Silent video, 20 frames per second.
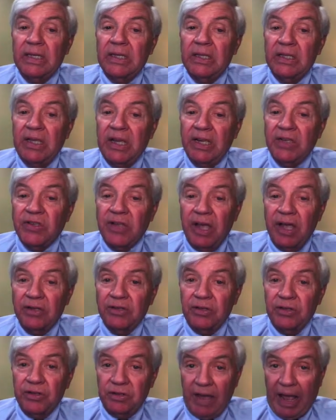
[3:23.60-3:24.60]
These
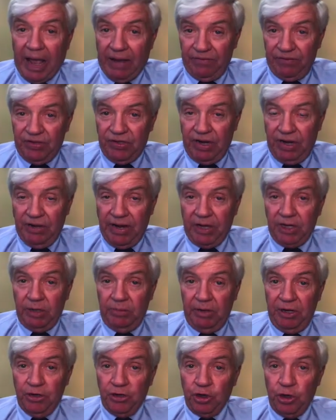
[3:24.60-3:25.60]
answers obviously are not going to
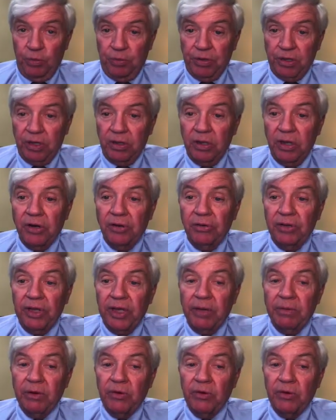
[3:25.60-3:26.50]
be interpreted literally,